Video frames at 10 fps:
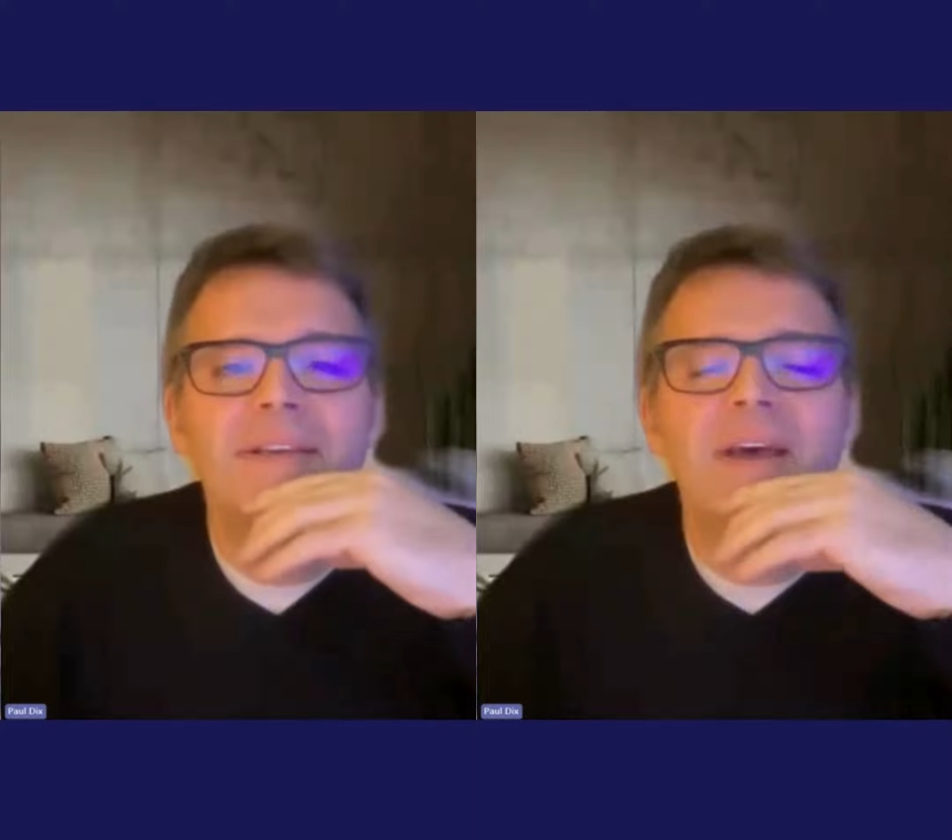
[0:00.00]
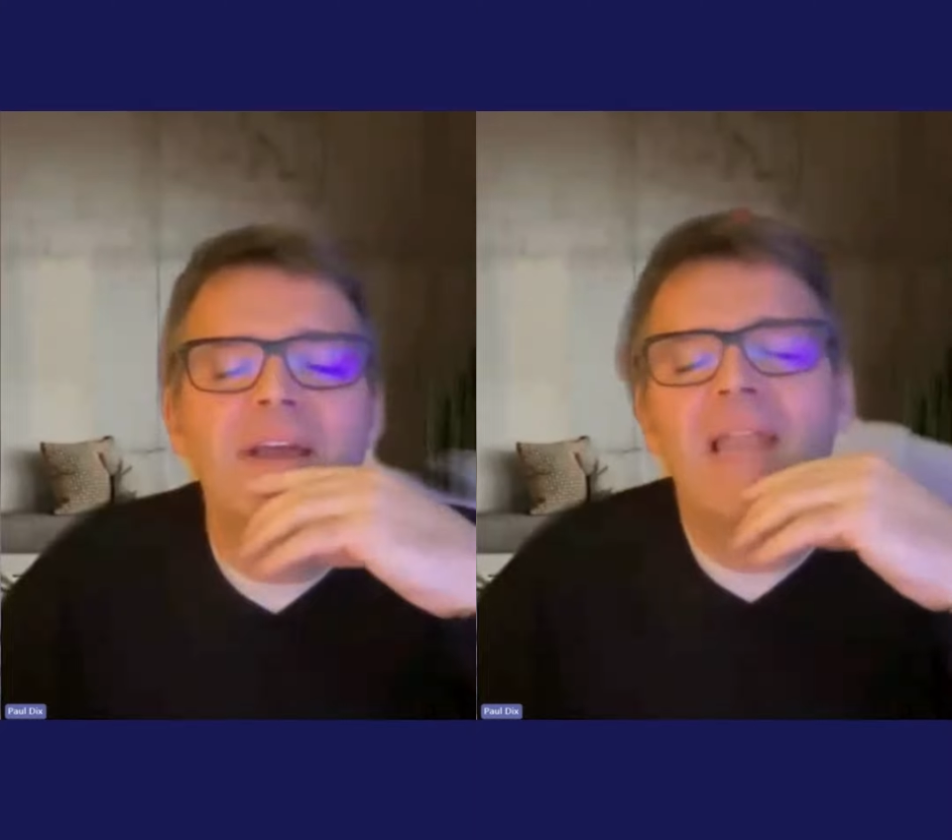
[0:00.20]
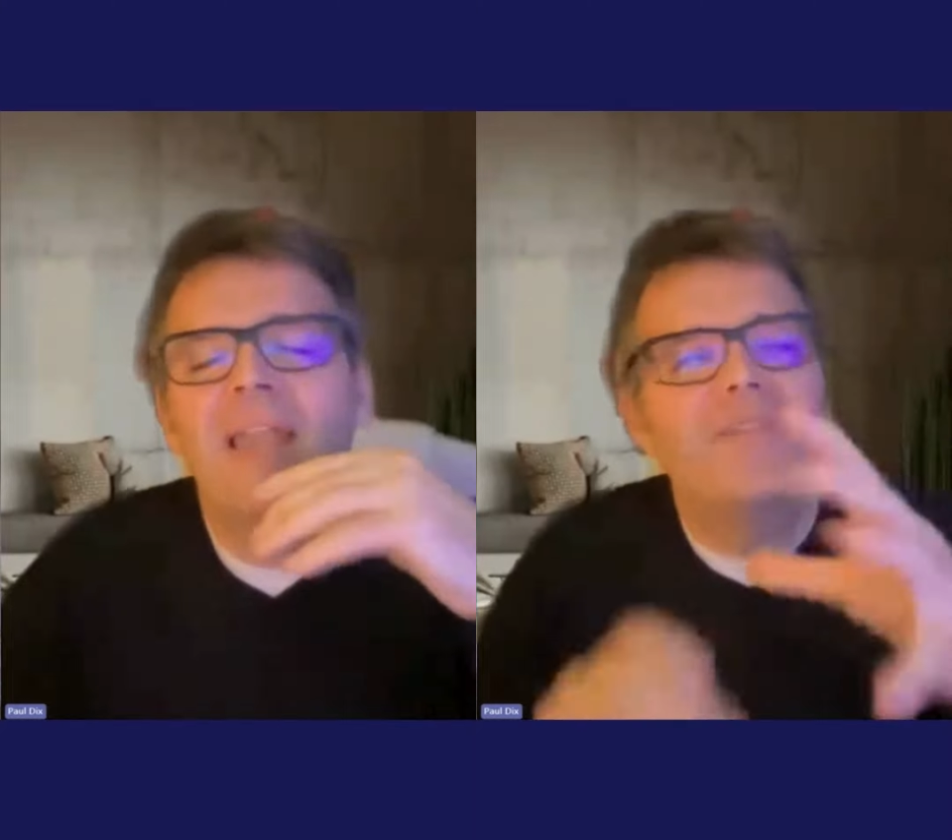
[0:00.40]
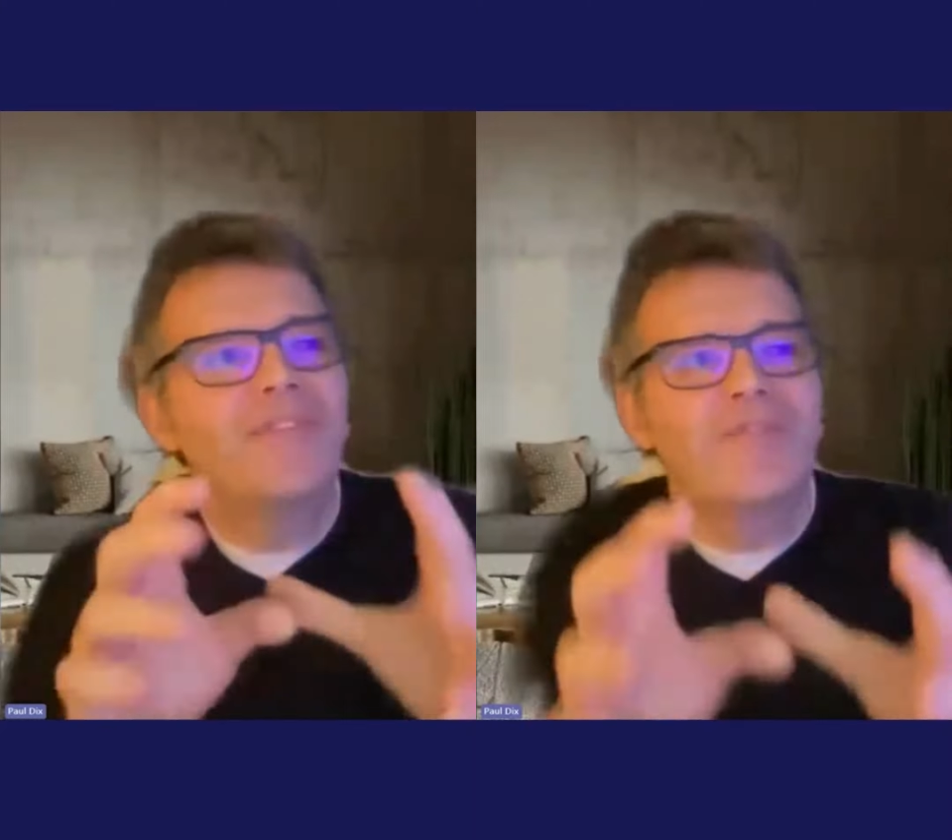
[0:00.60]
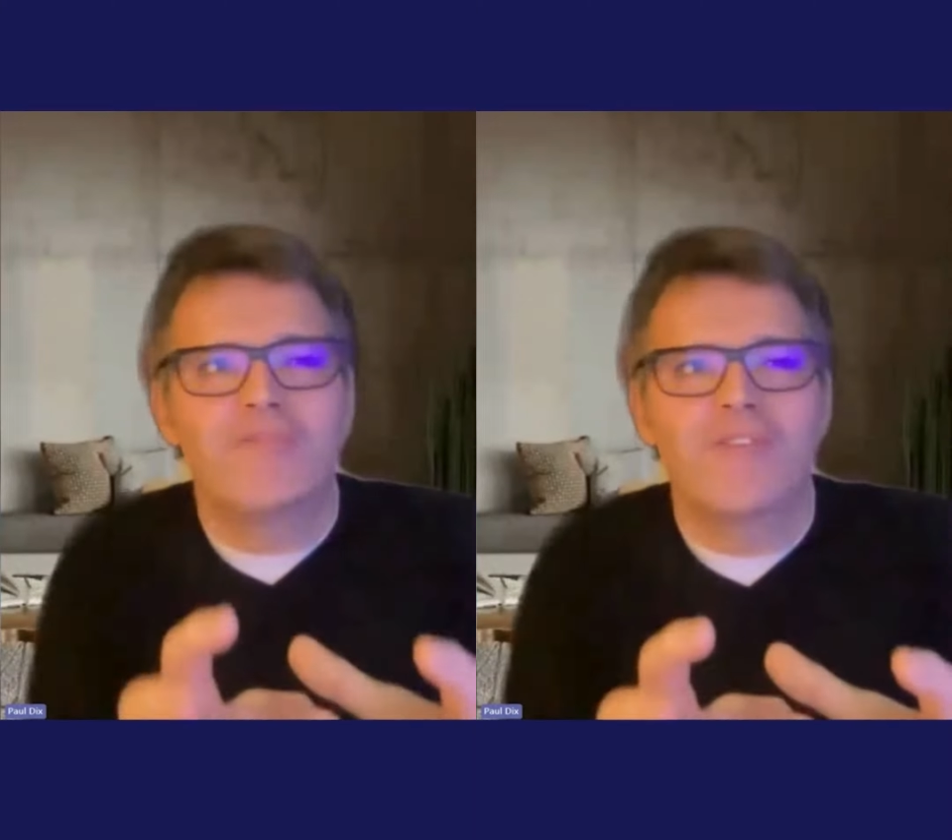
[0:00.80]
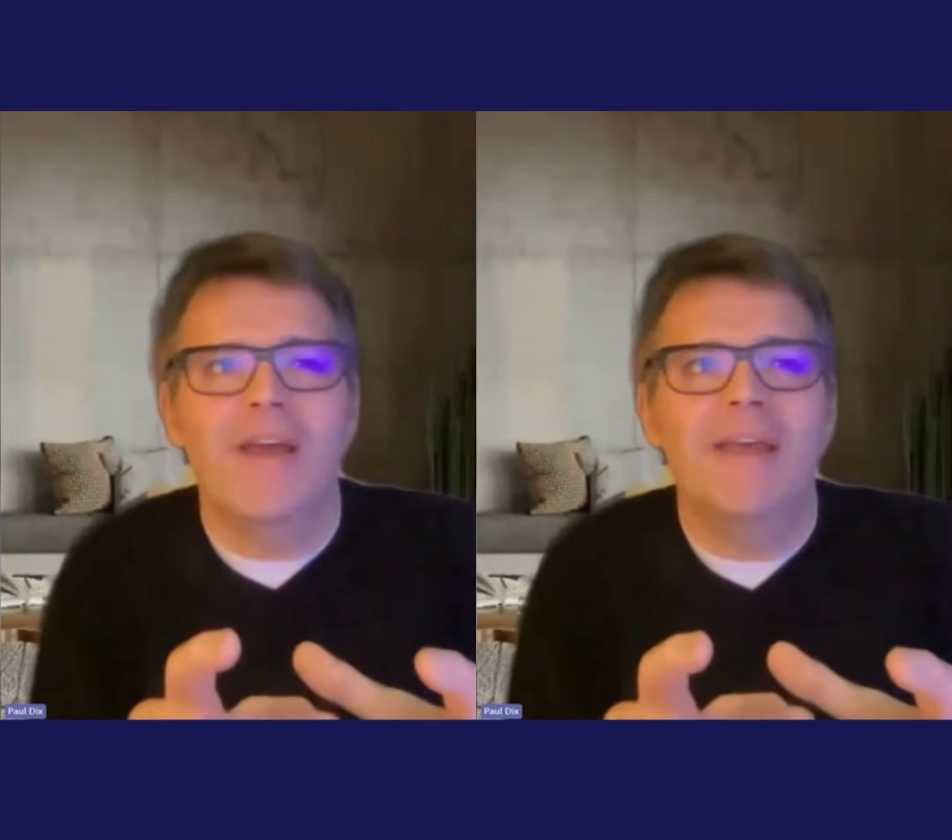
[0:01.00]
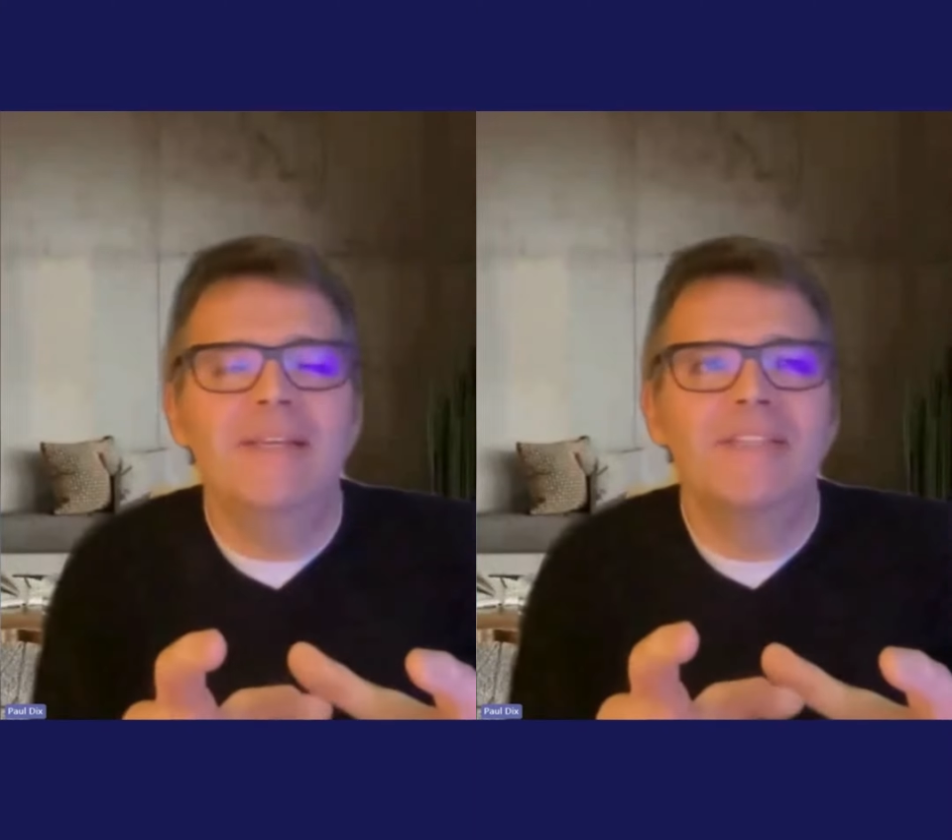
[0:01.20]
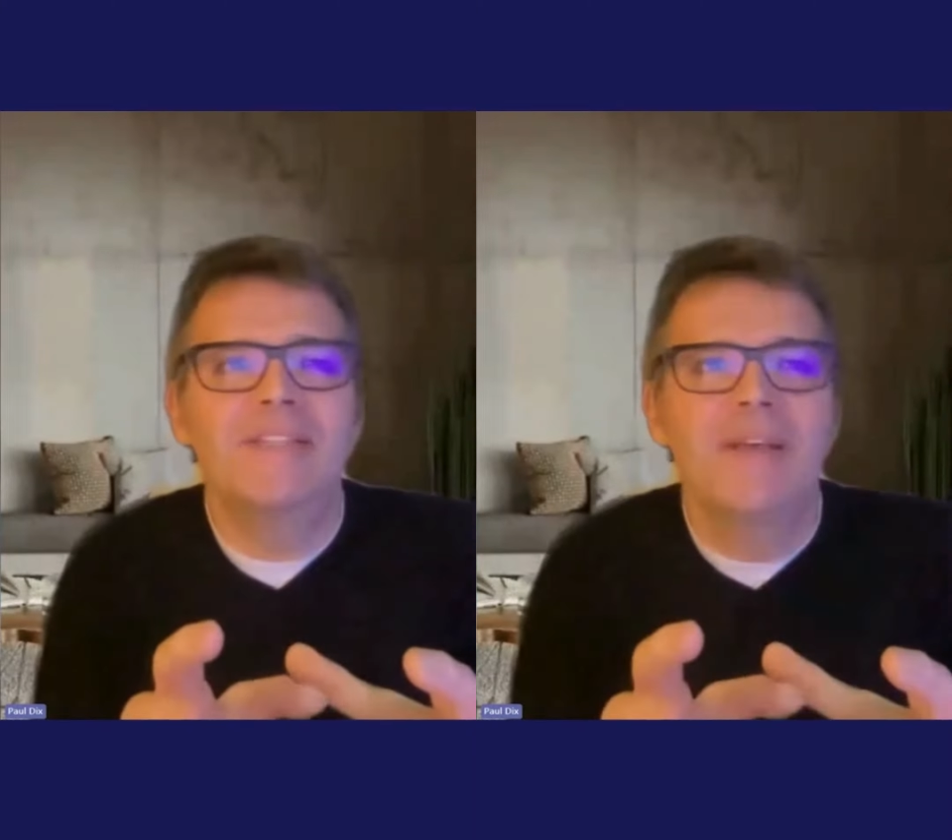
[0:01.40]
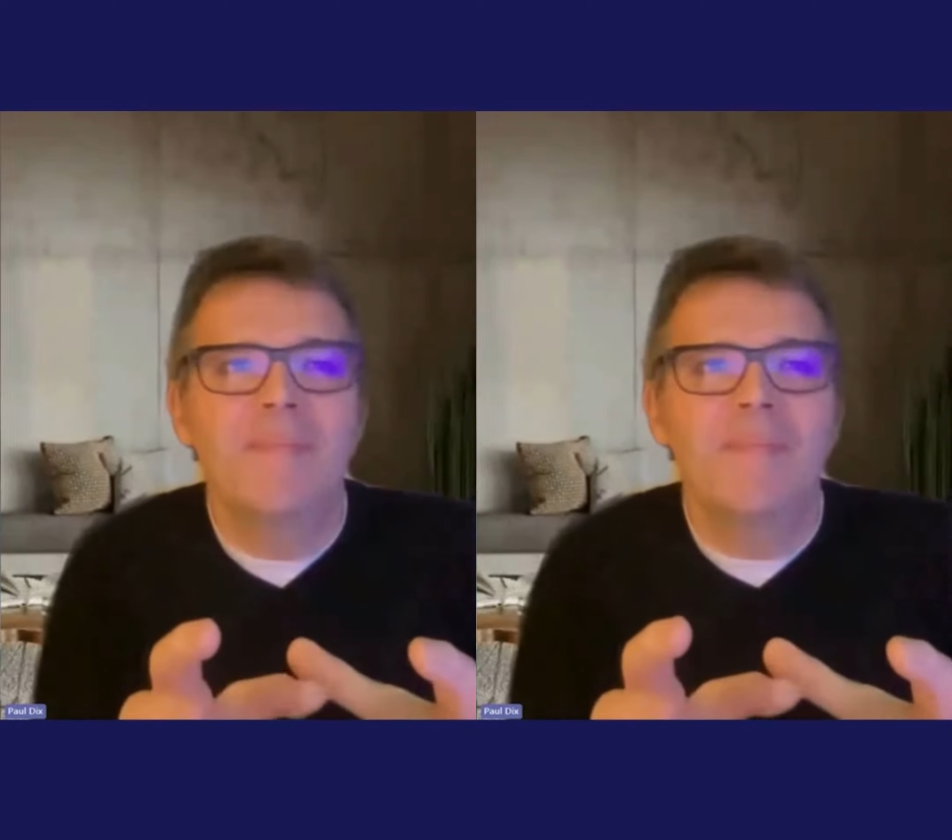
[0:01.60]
And I love the phrase,